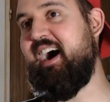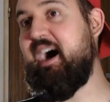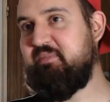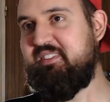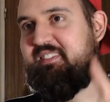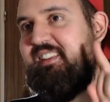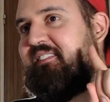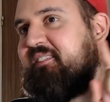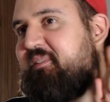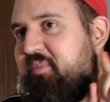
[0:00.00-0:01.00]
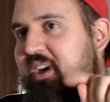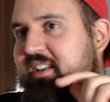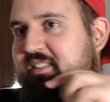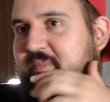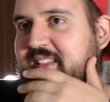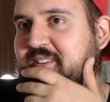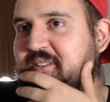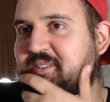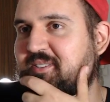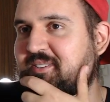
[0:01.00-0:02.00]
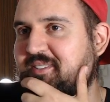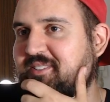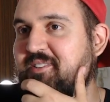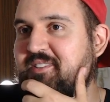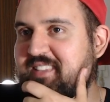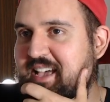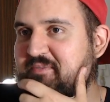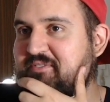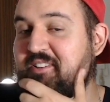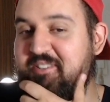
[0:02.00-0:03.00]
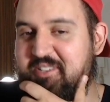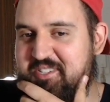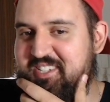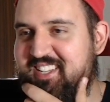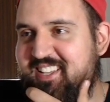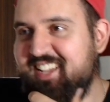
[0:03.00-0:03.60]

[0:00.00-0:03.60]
i'm still surprised by the the depth and the, genius,